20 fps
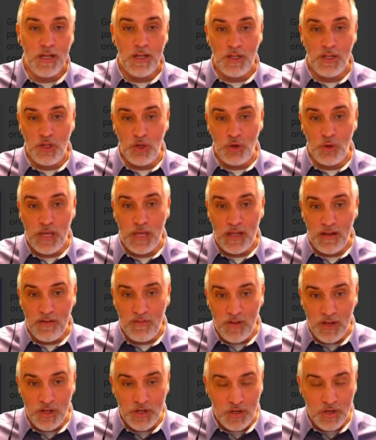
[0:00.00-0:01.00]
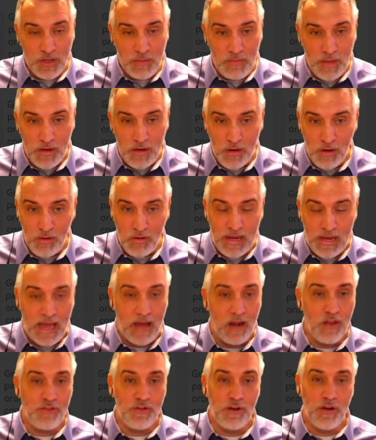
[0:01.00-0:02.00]
you can eventually be grow
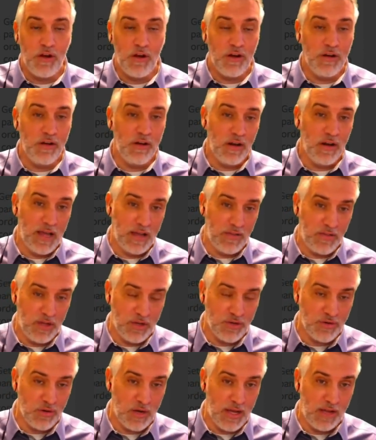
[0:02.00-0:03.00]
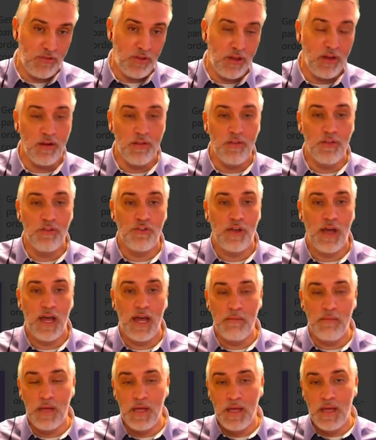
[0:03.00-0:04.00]
calloused and hardened like the Israelites here in this
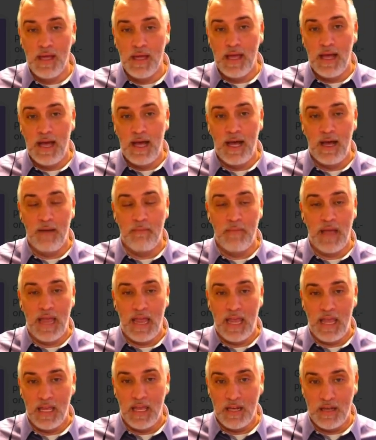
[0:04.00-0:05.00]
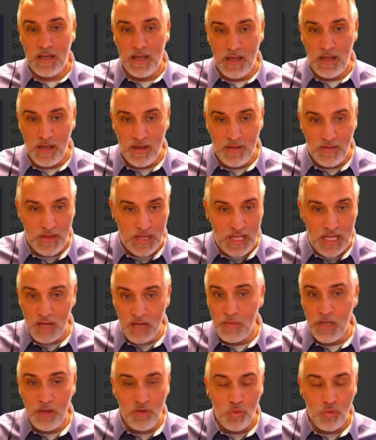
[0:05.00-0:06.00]
time, um, and uh, the
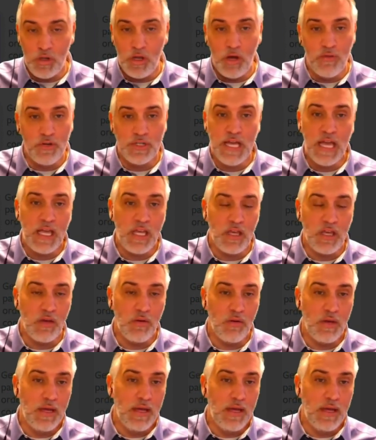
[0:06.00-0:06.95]
enemies will overtake you.